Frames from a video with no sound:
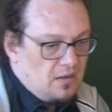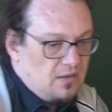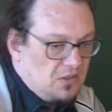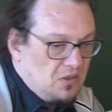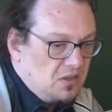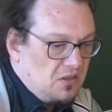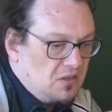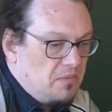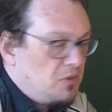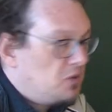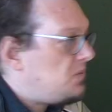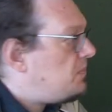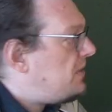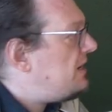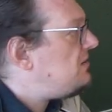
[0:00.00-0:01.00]
so the, the
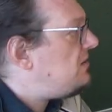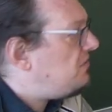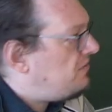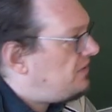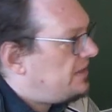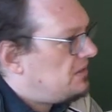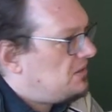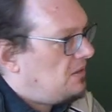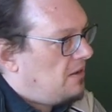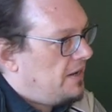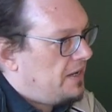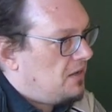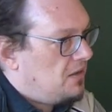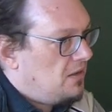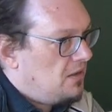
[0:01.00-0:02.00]
most basic things
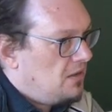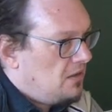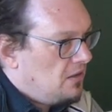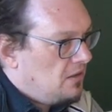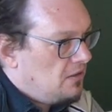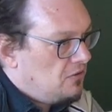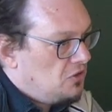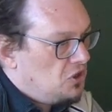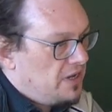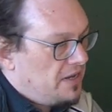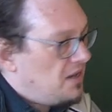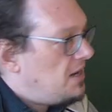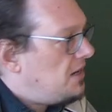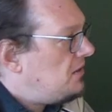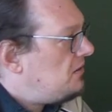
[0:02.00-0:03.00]
like
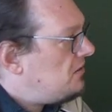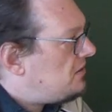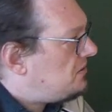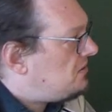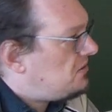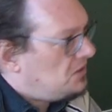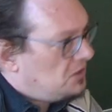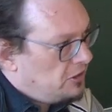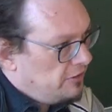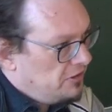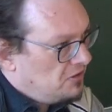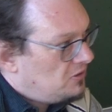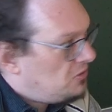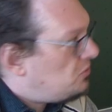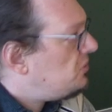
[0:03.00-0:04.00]
checking that the
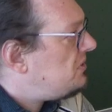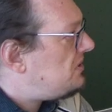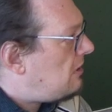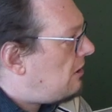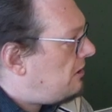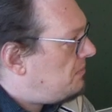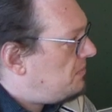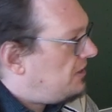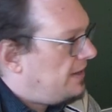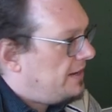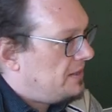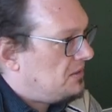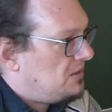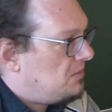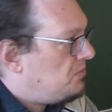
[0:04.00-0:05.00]
security tools are in
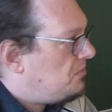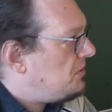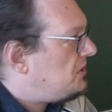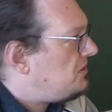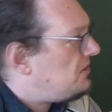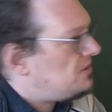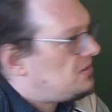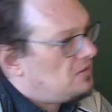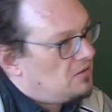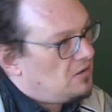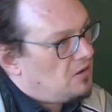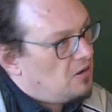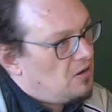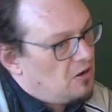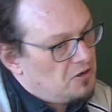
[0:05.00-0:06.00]
place but it doesn't
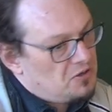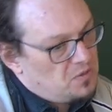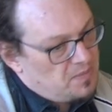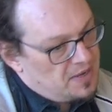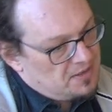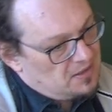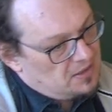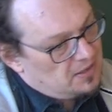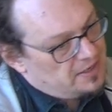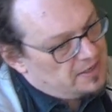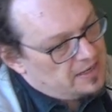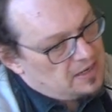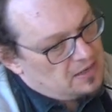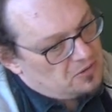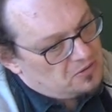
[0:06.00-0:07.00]

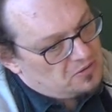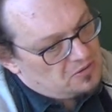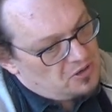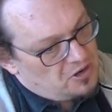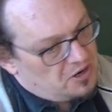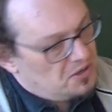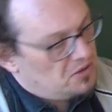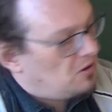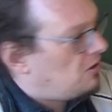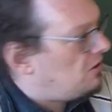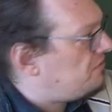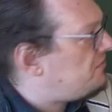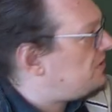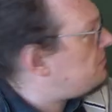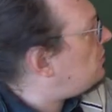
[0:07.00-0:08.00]
automatically turn all
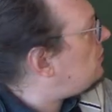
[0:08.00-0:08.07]
of them